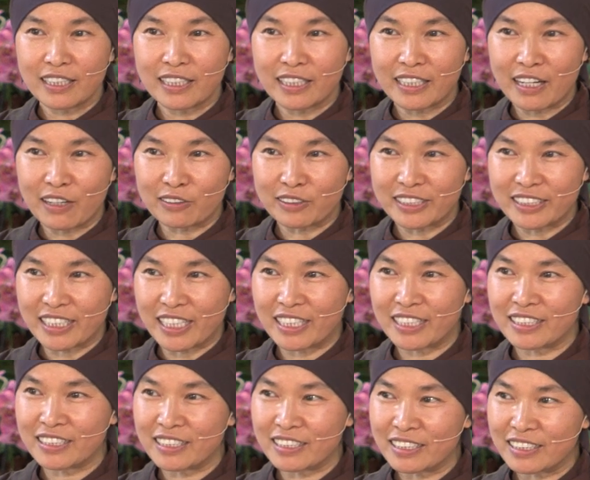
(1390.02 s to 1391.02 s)
in our
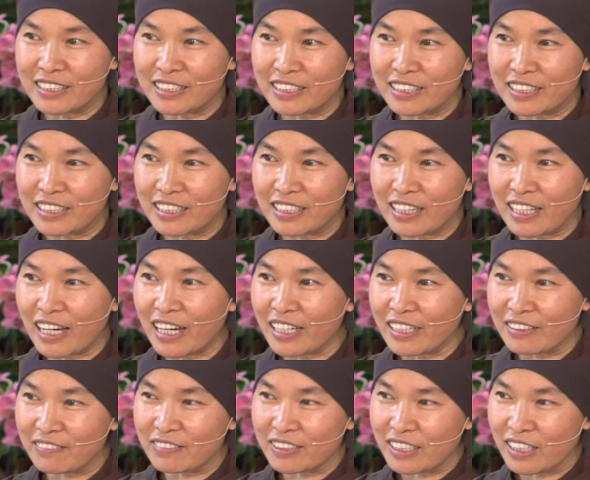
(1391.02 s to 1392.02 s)
daily
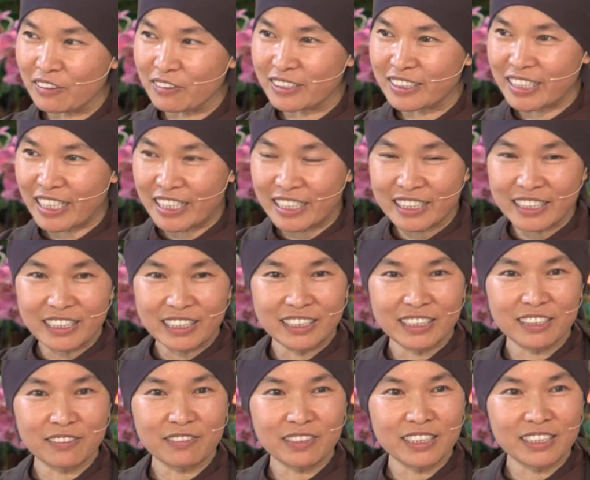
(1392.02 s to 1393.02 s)
life, in our daily
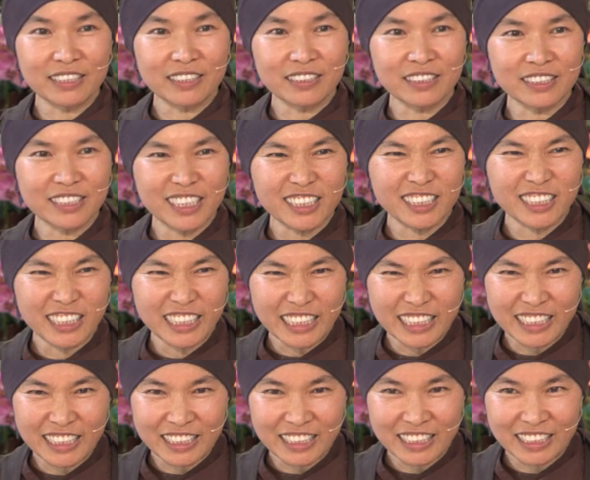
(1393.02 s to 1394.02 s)
activities, such as
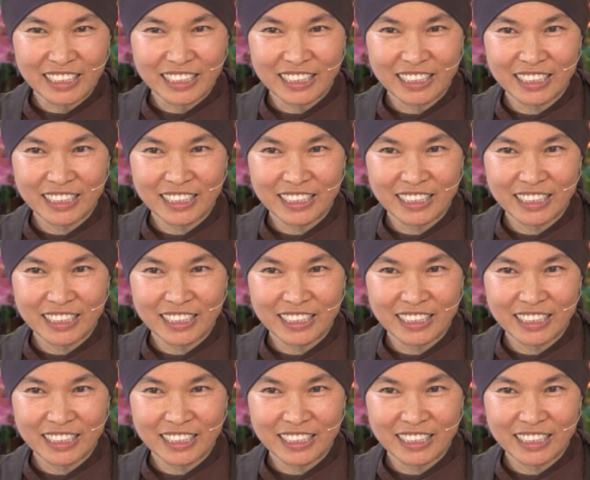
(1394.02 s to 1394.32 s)
eating,